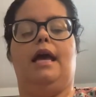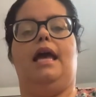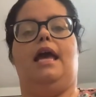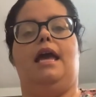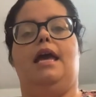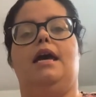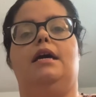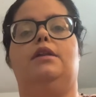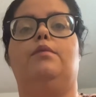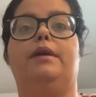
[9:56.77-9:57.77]

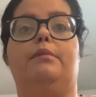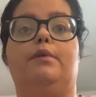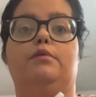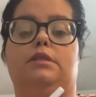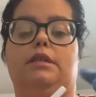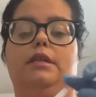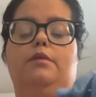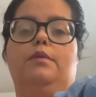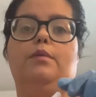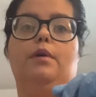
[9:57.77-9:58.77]
and we can proceed.
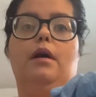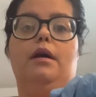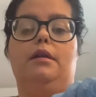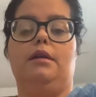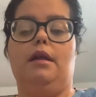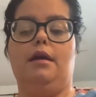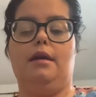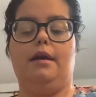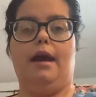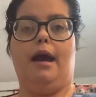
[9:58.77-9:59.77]
We will
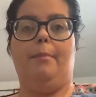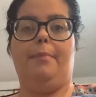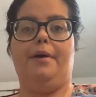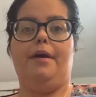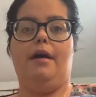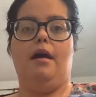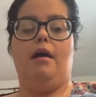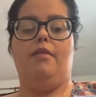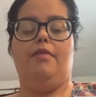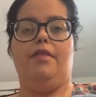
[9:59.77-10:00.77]
uncap
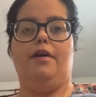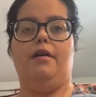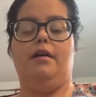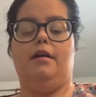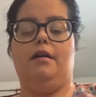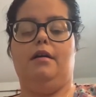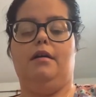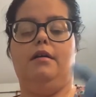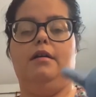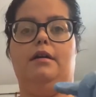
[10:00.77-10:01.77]

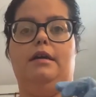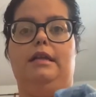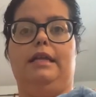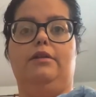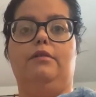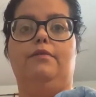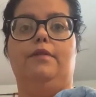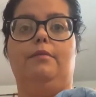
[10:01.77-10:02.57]
the needle from